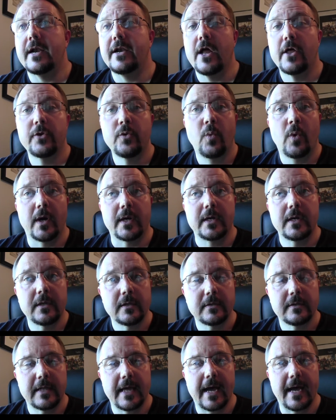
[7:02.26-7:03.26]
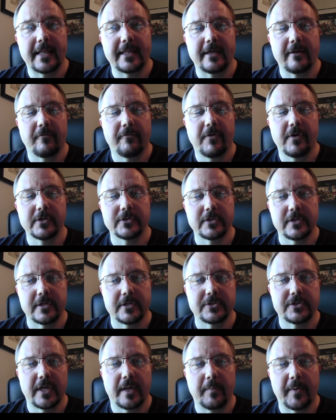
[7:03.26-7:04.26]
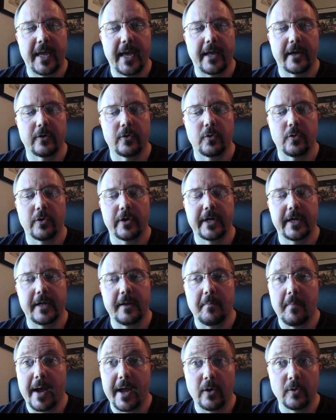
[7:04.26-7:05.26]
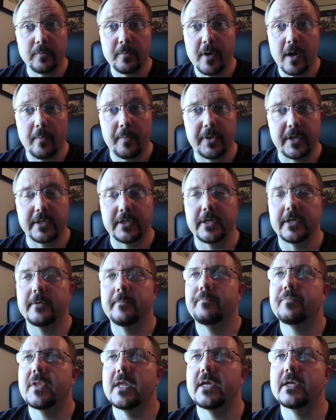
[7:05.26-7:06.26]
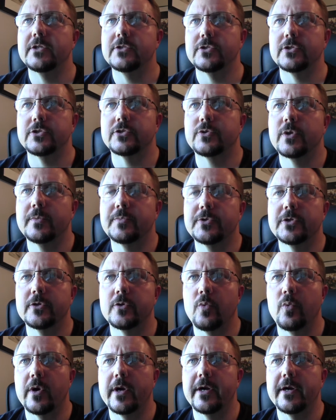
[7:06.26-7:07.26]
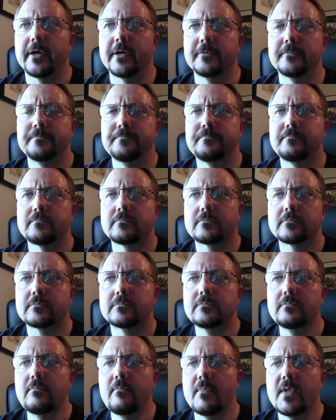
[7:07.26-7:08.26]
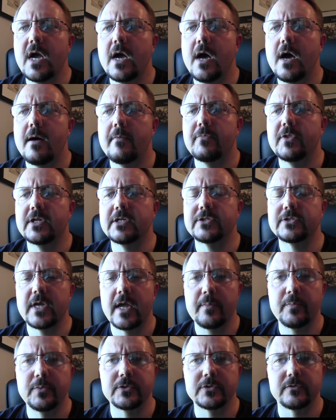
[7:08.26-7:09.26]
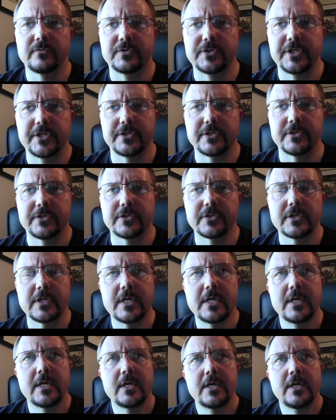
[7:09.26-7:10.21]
Another one that I think falls into the same category, in my own opinion, is the scripture where the disciples of Jesus